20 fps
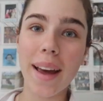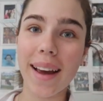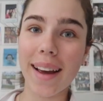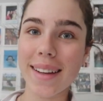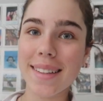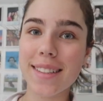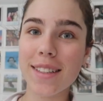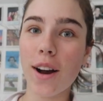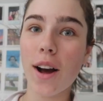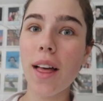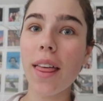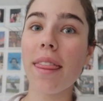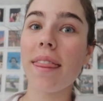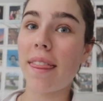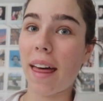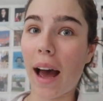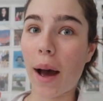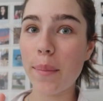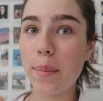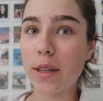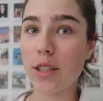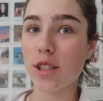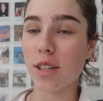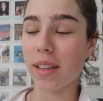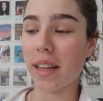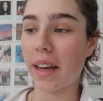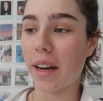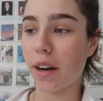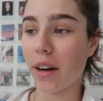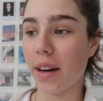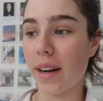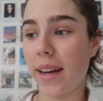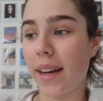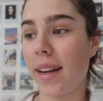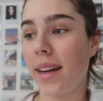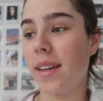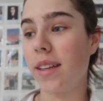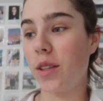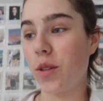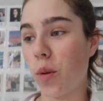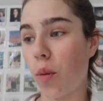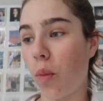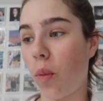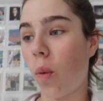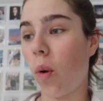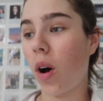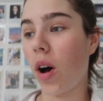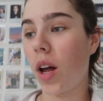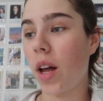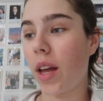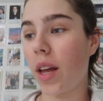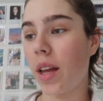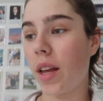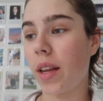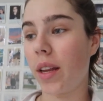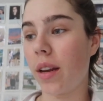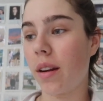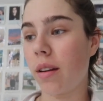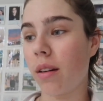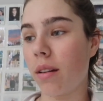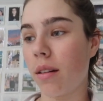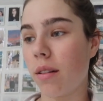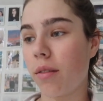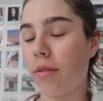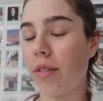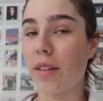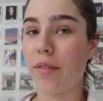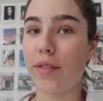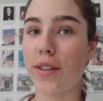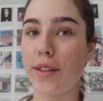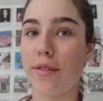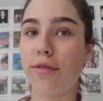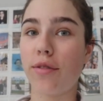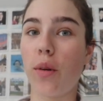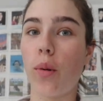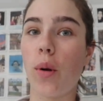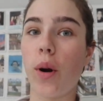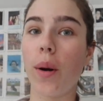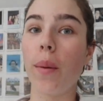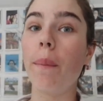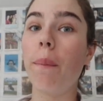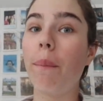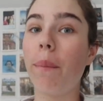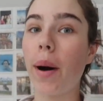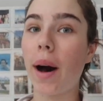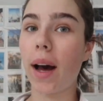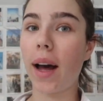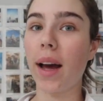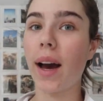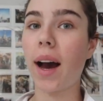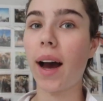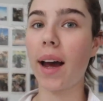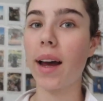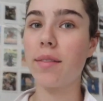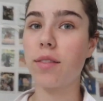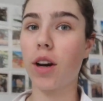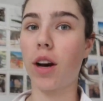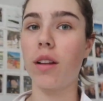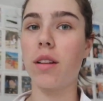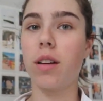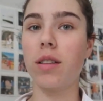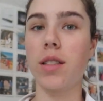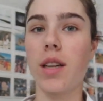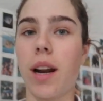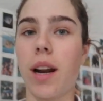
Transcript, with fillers: Okay, it's not that much later. It is 1.54, but I have got a lot